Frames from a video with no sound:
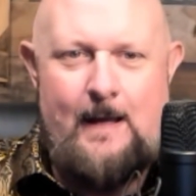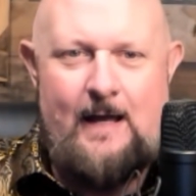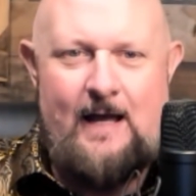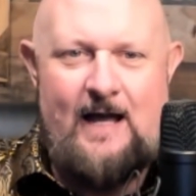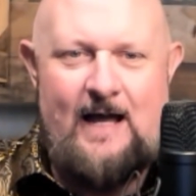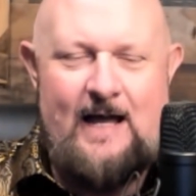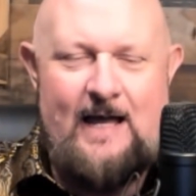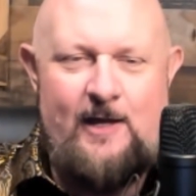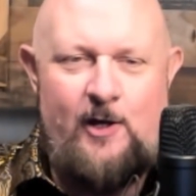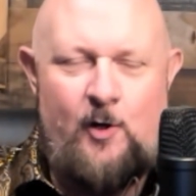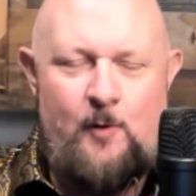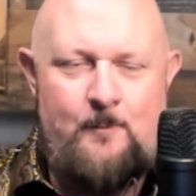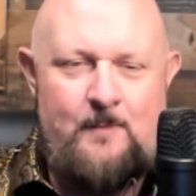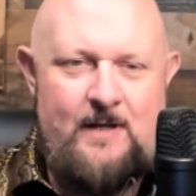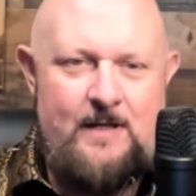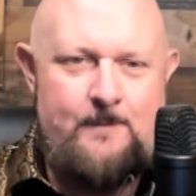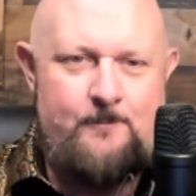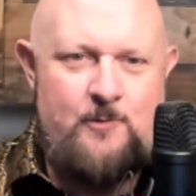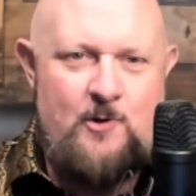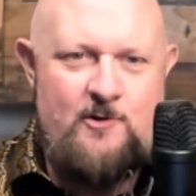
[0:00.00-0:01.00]
I hope
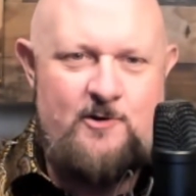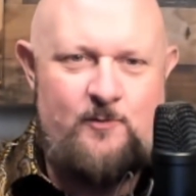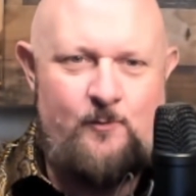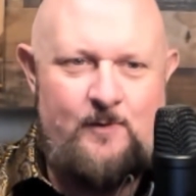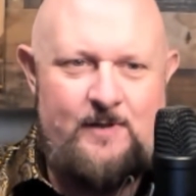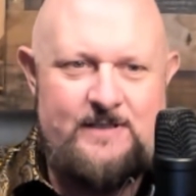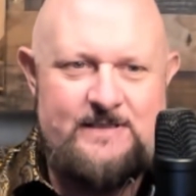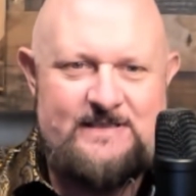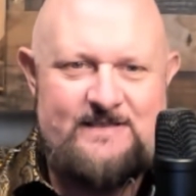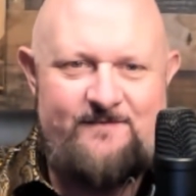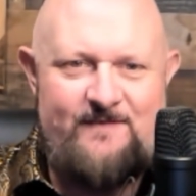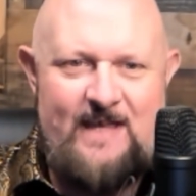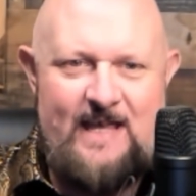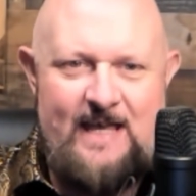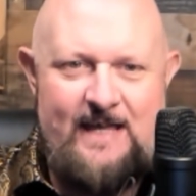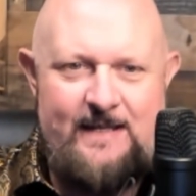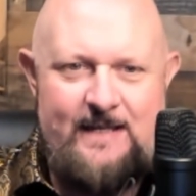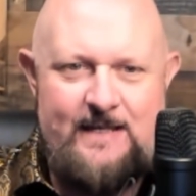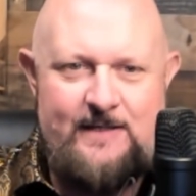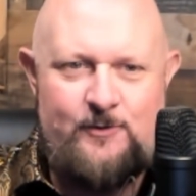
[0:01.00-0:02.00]
my unbroken ones have
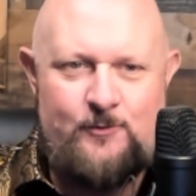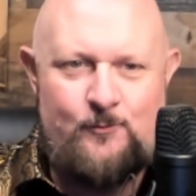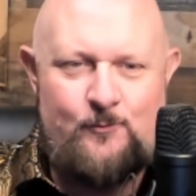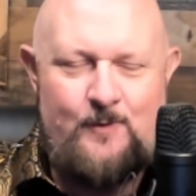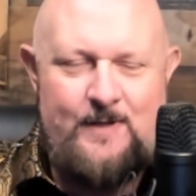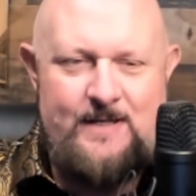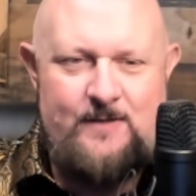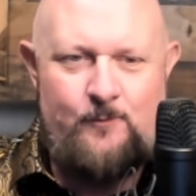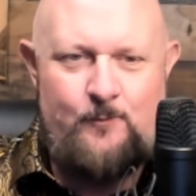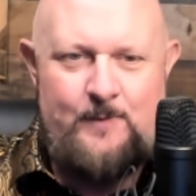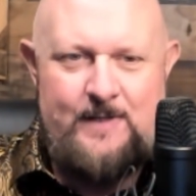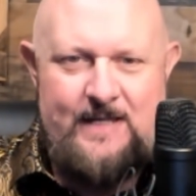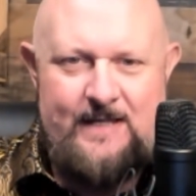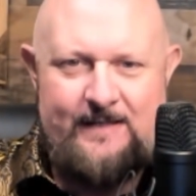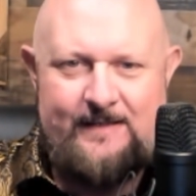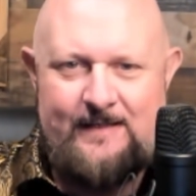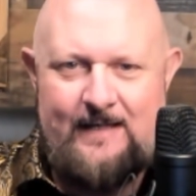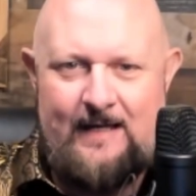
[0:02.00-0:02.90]
had a great week.